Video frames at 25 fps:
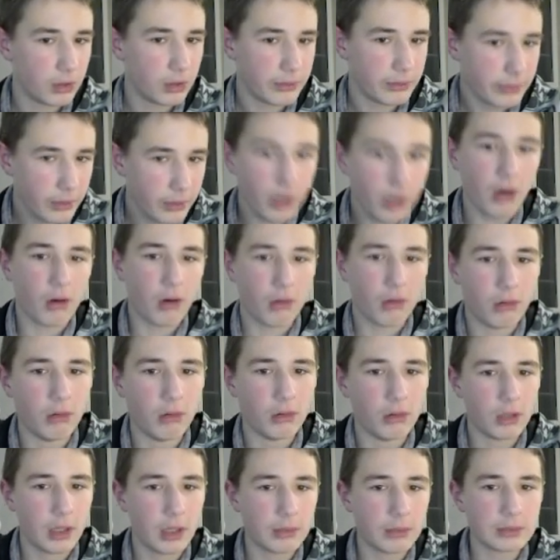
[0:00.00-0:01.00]
No,
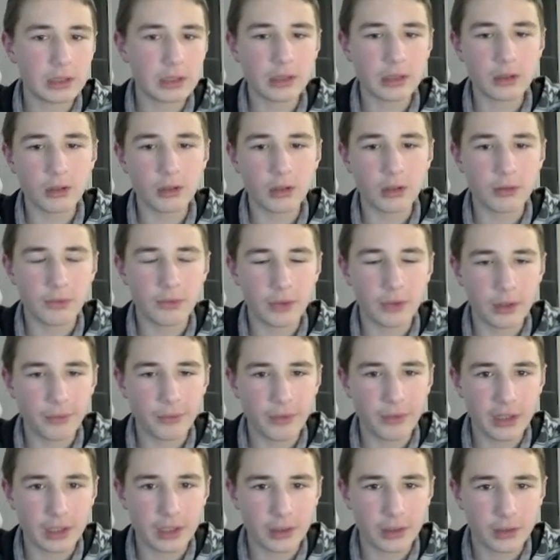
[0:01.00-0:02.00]
I'm gonna go for a
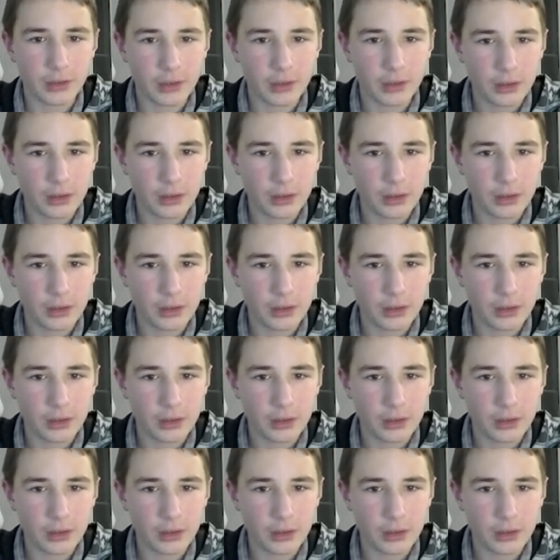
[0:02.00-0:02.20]
win.